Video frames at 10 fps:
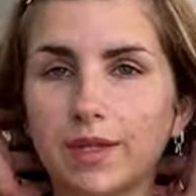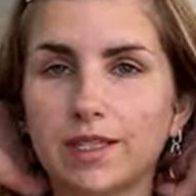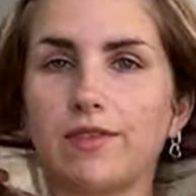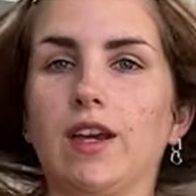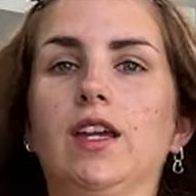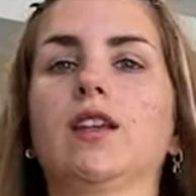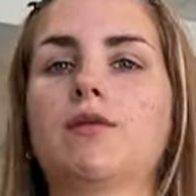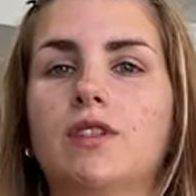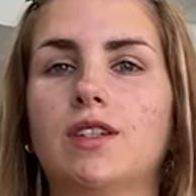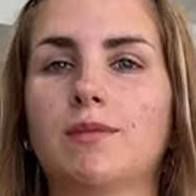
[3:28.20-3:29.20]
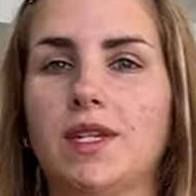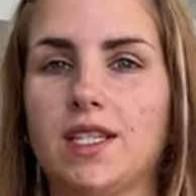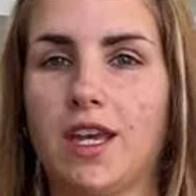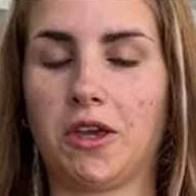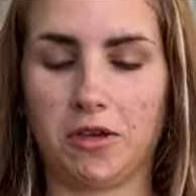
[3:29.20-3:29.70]
but it's fine. I was doing bits
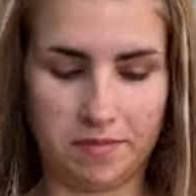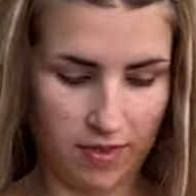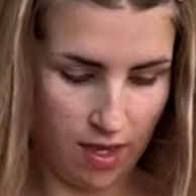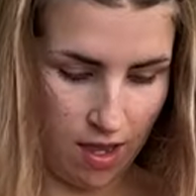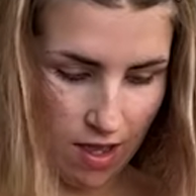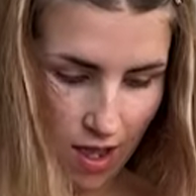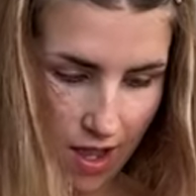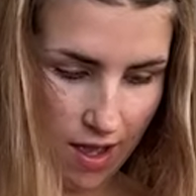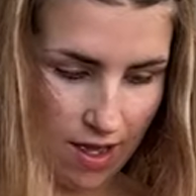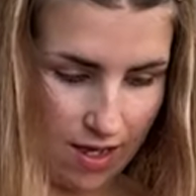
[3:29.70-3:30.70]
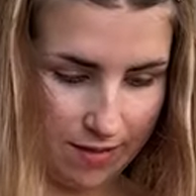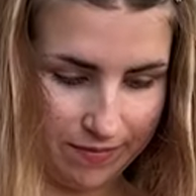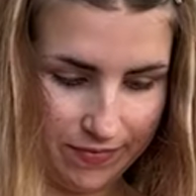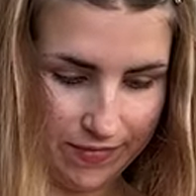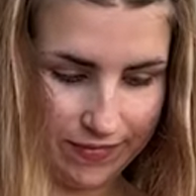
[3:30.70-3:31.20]
at home.
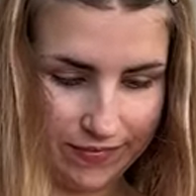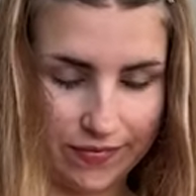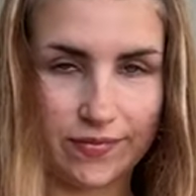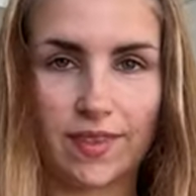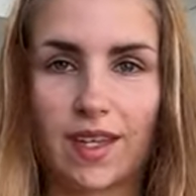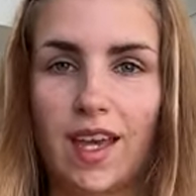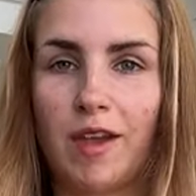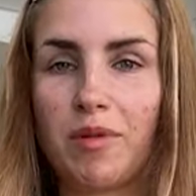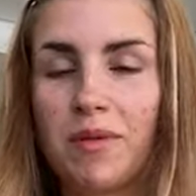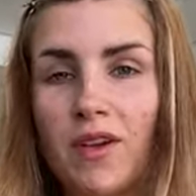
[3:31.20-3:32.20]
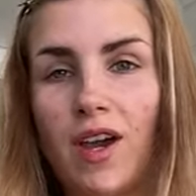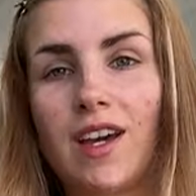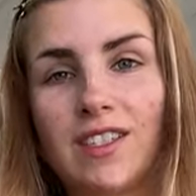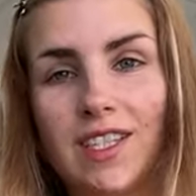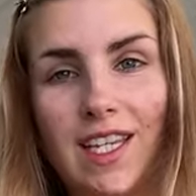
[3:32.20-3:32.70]
Um, probably got
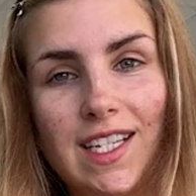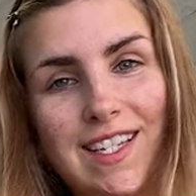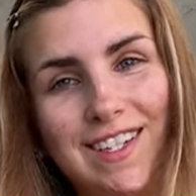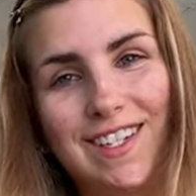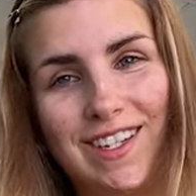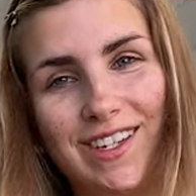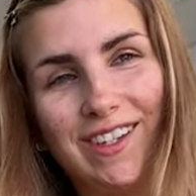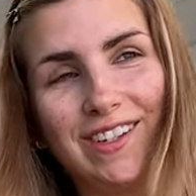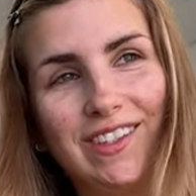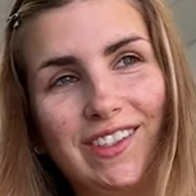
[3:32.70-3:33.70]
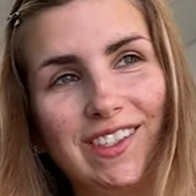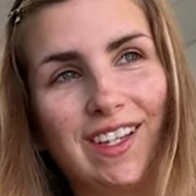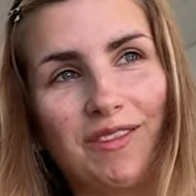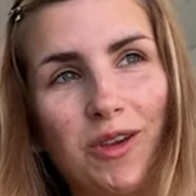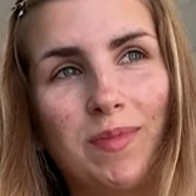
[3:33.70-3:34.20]
100 things to shoot.
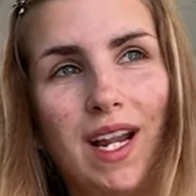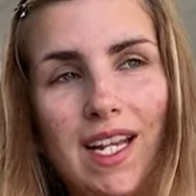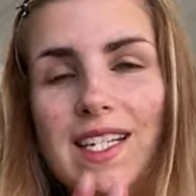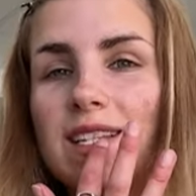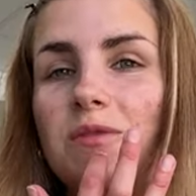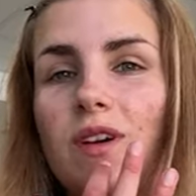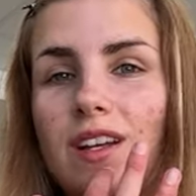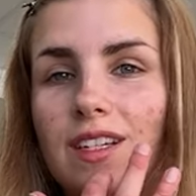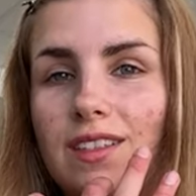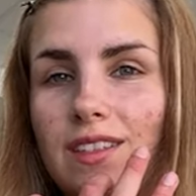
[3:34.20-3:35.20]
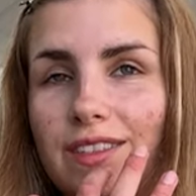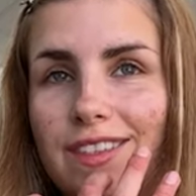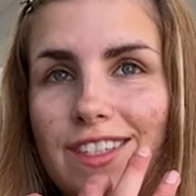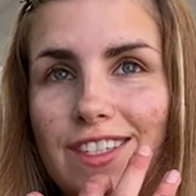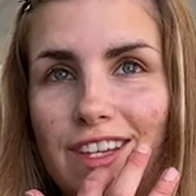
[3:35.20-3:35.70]
I've got Pilates at 1,
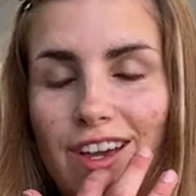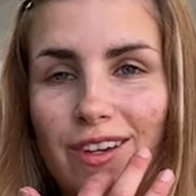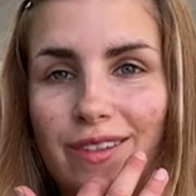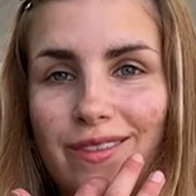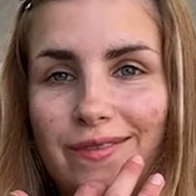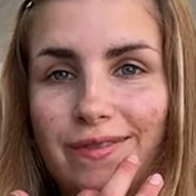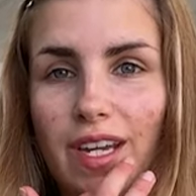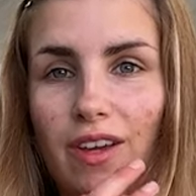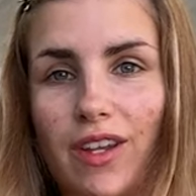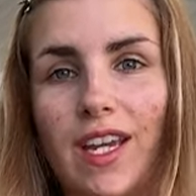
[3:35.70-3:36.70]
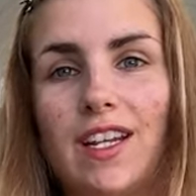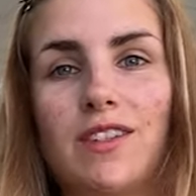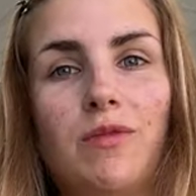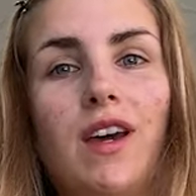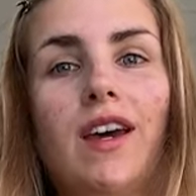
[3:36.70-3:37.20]
so I gotta get
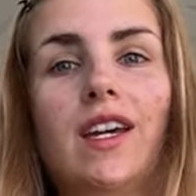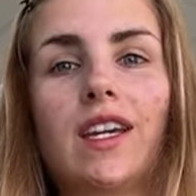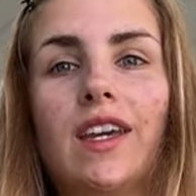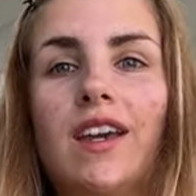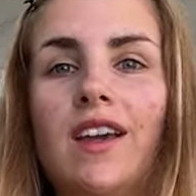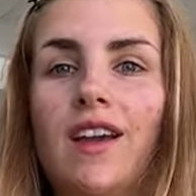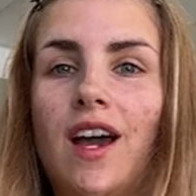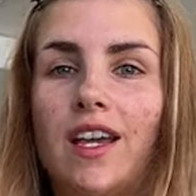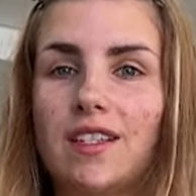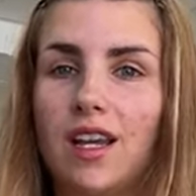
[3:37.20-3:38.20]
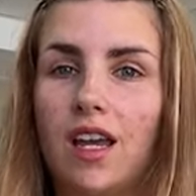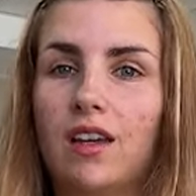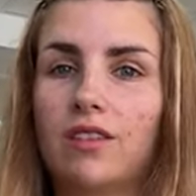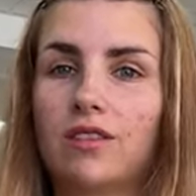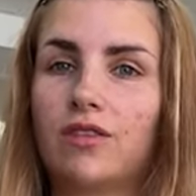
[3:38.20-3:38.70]
to work. I
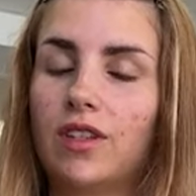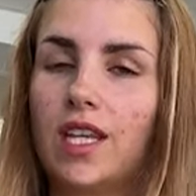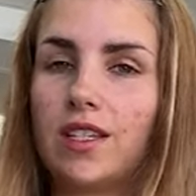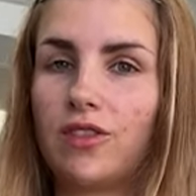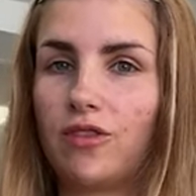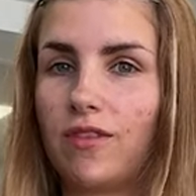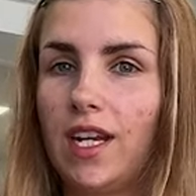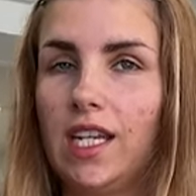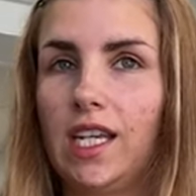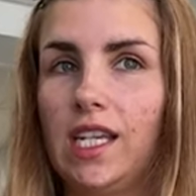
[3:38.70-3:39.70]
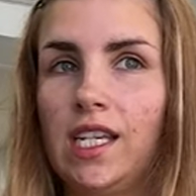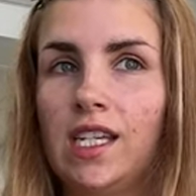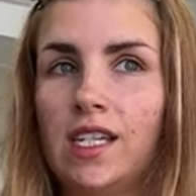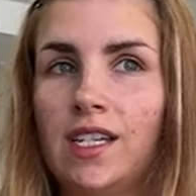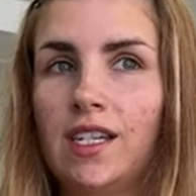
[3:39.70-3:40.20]
styled all this already,
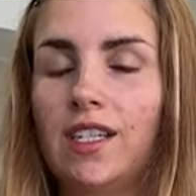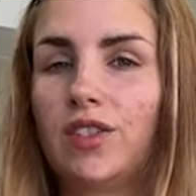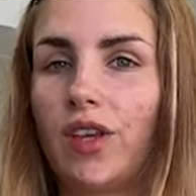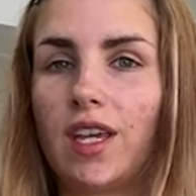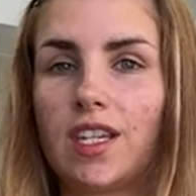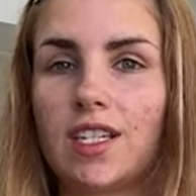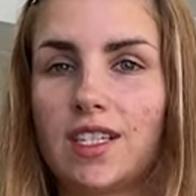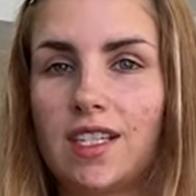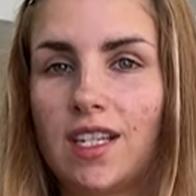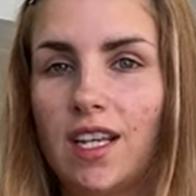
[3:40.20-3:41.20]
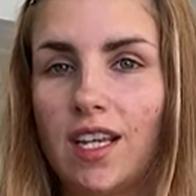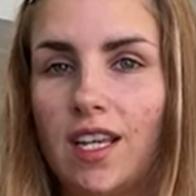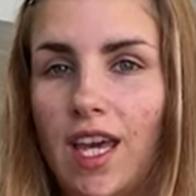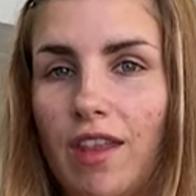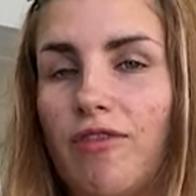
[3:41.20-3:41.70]
so I could just
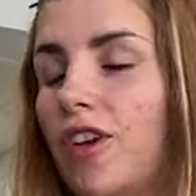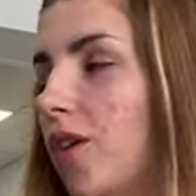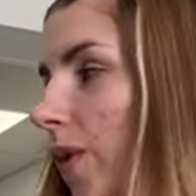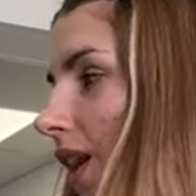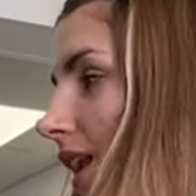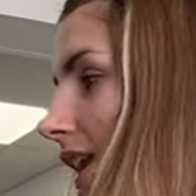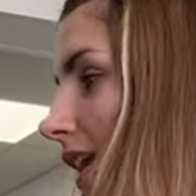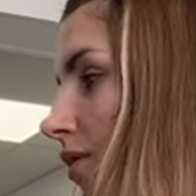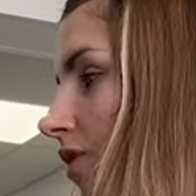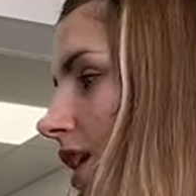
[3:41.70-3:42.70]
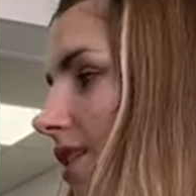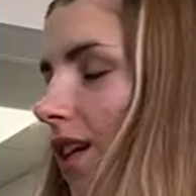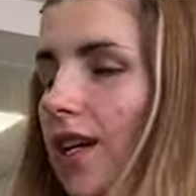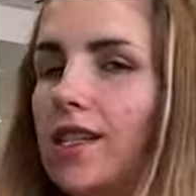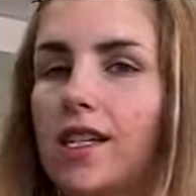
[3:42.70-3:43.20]
get through it quickly. I'm really
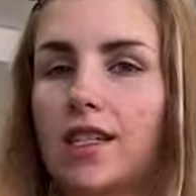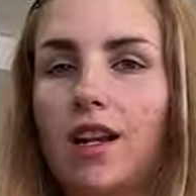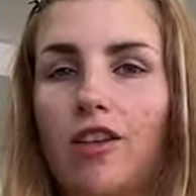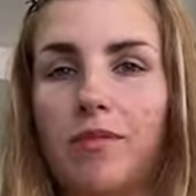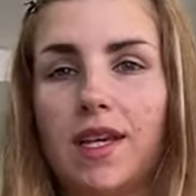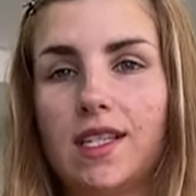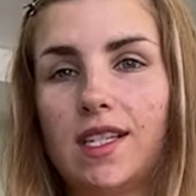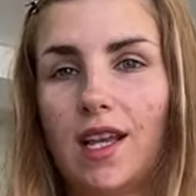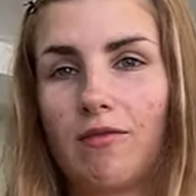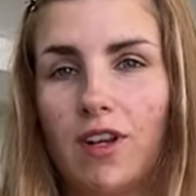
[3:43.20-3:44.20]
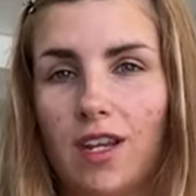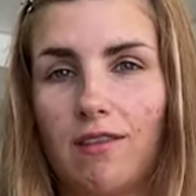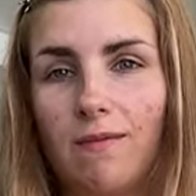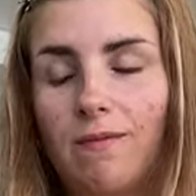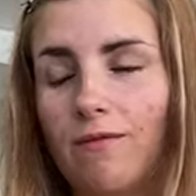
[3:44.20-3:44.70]
excited because there's a lot of pieces that I'm really,
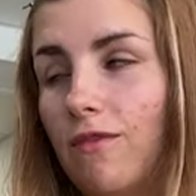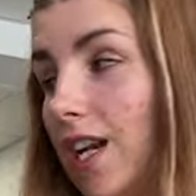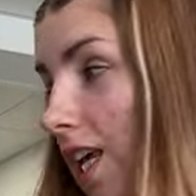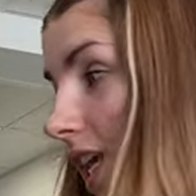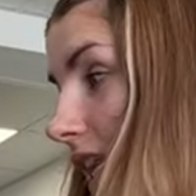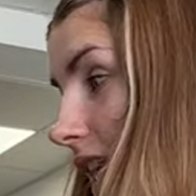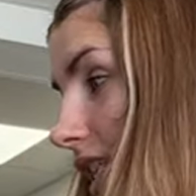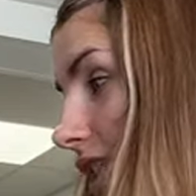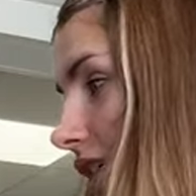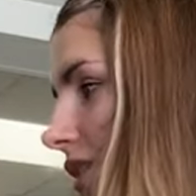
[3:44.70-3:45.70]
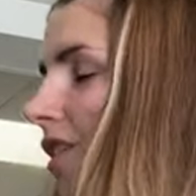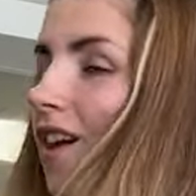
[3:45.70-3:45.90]
really into,